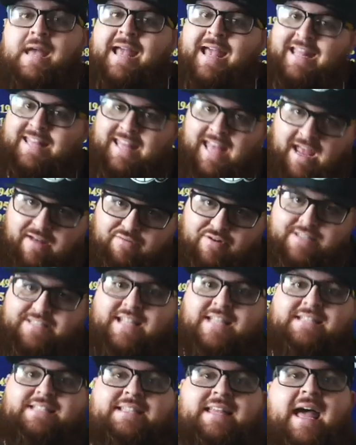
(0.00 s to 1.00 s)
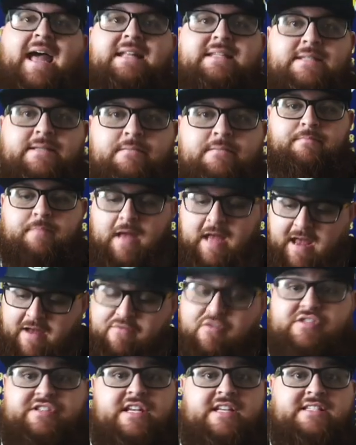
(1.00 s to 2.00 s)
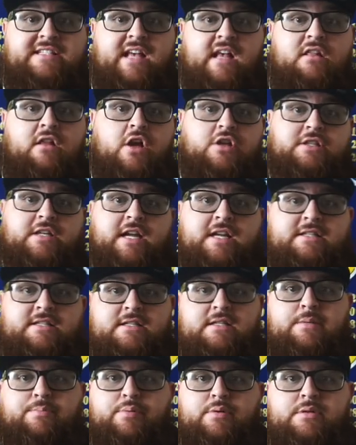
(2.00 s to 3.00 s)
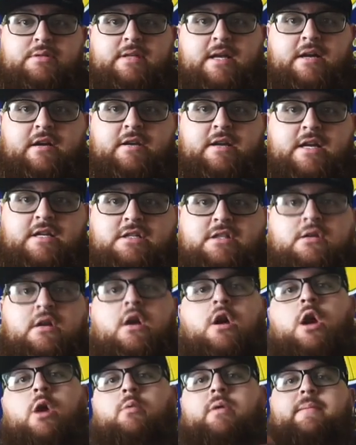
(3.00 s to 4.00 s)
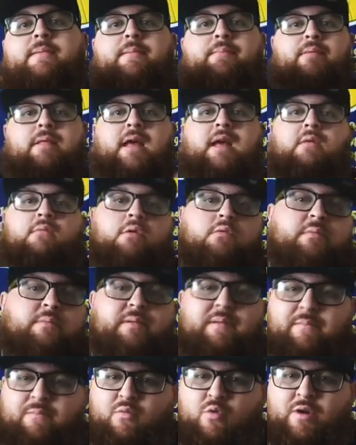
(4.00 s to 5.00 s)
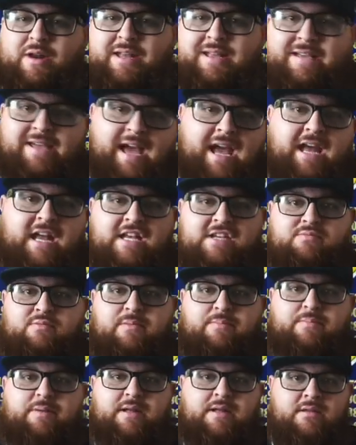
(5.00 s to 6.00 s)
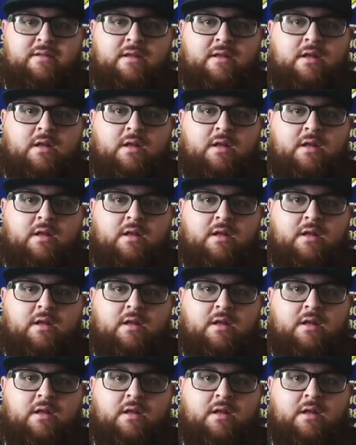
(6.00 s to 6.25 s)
And ever since that, ever since that loss against Clippers, Laker Nation, we've been playing well. We've been more engaged. We've been